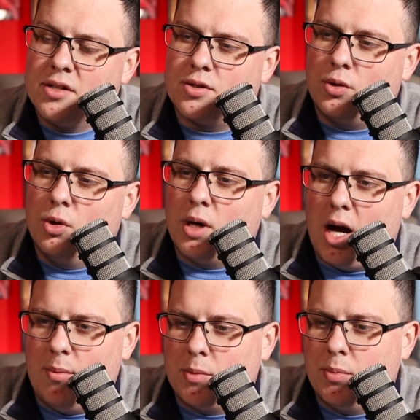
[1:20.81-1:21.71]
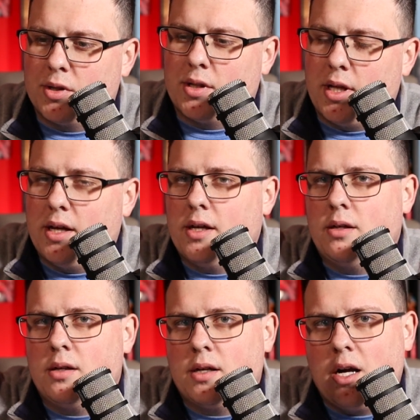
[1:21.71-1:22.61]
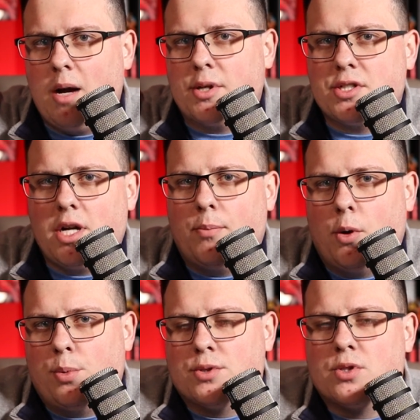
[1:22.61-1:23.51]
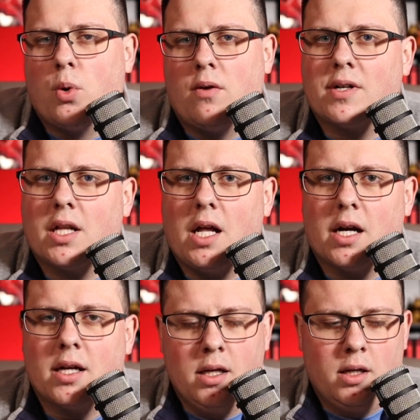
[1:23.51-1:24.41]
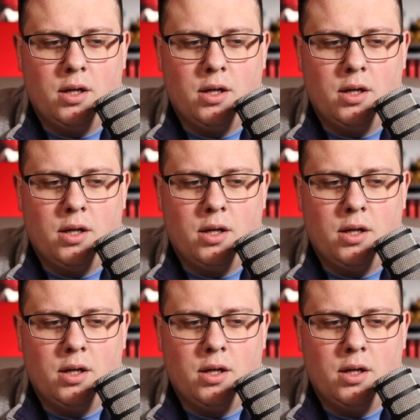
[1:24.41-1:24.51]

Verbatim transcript: It's new comic book day. Comic shop opens 12 o'clock.